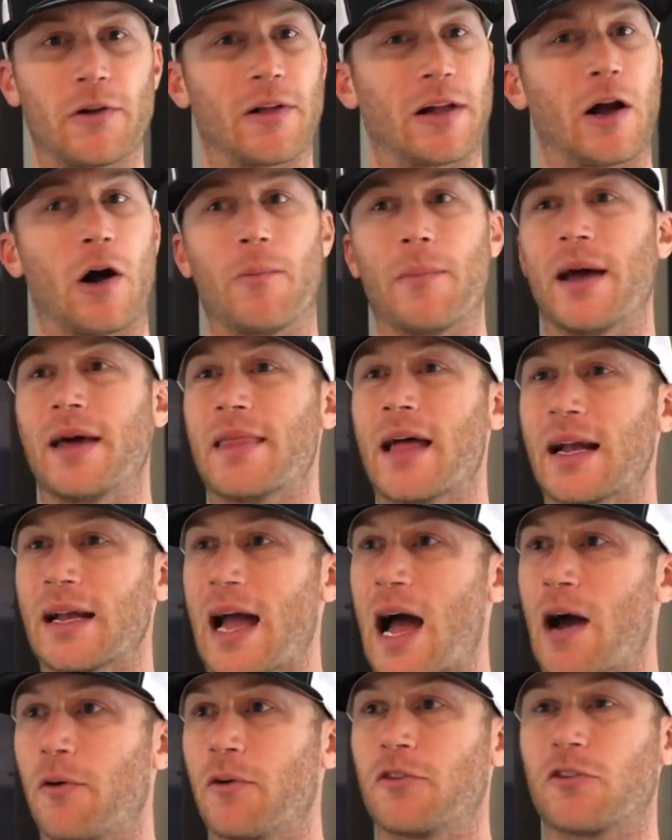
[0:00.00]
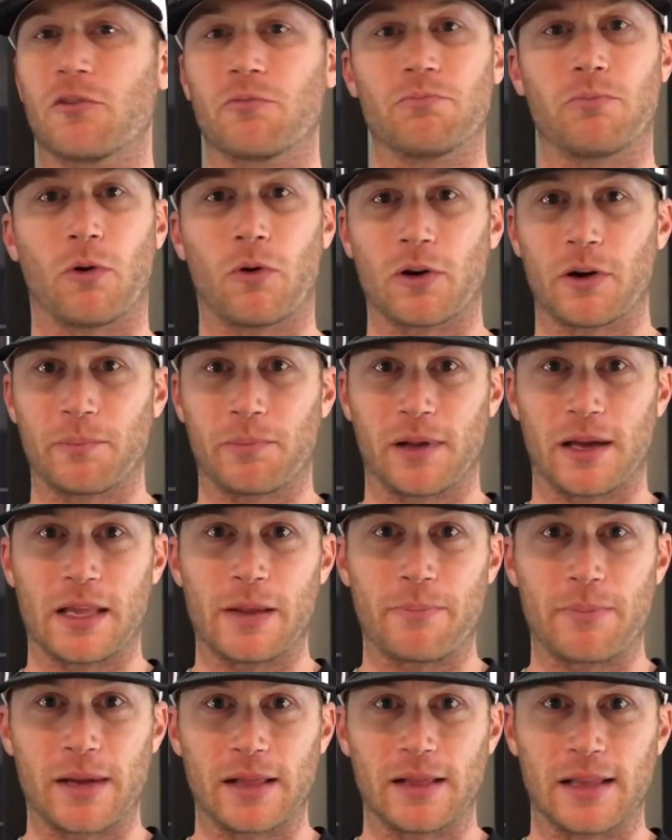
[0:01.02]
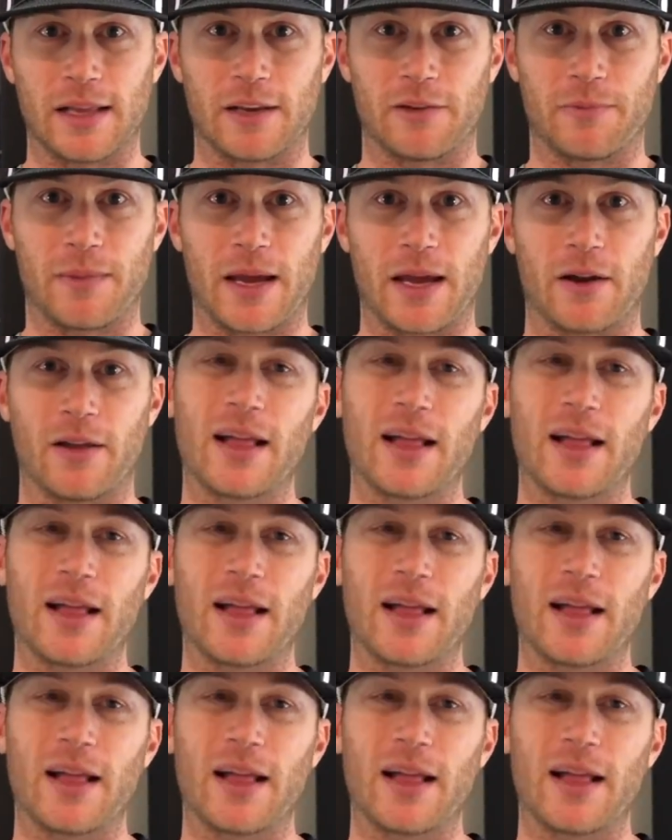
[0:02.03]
You're like, oh man, that guy was just born to play in the big leagues, man.